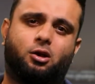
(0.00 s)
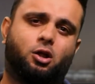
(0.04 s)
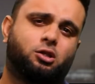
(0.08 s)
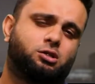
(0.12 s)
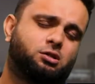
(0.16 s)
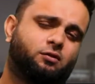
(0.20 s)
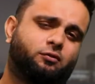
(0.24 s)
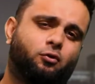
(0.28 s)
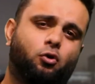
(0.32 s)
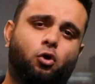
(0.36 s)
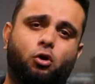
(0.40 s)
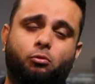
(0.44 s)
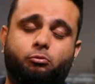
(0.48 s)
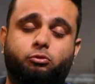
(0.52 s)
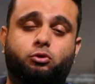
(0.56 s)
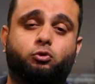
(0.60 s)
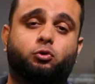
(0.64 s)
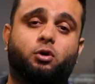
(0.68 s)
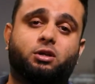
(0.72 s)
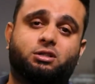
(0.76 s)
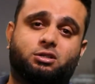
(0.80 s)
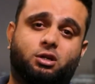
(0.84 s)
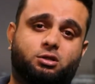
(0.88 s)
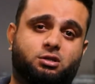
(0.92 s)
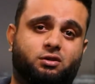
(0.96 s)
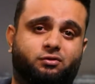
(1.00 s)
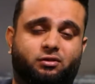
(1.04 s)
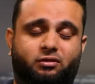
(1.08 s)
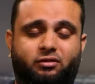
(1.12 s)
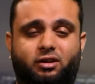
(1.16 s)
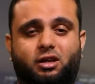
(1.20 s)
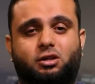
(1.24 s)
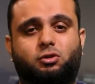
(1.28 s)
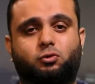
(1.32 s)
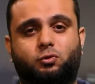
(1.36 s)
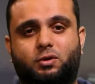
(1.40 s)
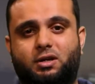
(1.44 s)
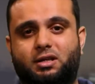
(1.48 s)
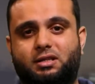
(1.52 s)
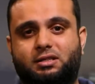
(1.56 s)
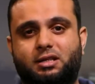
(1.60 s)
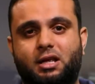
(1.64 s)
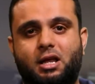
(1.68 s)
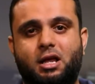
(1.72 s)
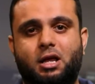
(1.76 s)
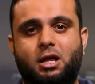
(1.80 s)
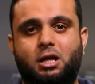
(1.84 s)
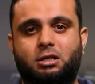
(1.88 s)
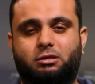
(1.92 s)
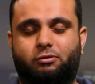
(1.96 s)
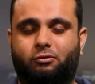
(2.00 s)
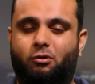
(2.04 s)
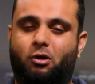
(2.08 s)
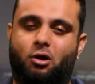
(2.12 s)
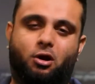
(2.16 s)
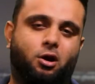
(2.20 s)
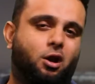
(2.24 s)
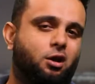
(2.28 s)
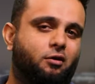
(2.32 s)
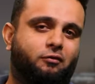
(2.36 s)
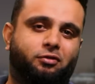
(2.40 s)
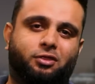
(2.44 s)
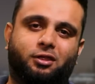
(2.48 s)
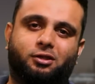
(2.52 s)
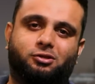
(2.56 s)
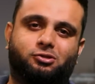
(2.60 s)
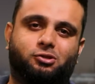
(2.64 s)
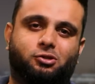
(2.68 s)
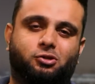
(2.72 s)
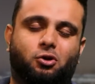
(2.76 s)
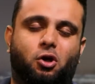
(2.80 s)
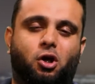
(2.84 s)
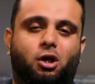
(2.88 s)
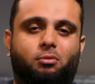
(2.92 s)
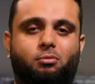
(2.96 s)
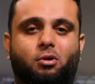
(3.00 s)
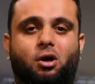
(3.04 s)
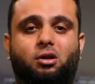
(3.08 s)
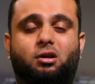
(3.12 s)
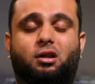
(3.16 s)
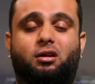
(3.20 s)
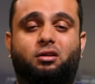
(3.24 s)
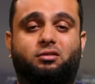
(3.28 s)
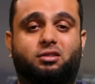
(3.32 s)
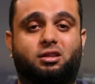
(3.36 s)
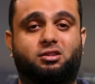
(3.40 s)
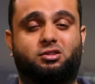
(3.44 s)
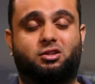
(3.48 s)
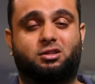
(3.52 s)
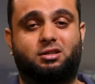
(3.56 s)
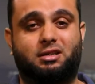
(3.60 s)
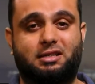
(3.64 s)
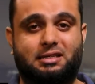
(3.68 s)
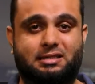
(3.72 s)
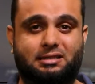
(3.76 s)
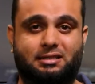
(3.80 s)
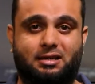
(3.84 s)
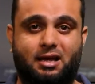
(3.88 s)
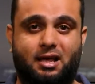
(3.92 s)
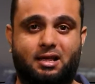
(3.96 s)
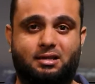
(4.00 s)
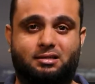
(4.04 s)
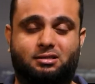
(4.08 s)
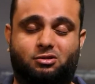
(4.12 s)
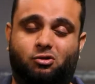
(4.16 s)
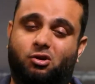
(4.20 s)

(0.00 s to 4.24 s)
Lots of home tours, lots of away tours. So we've got a lot of things to talk about, a lot of things to discuss.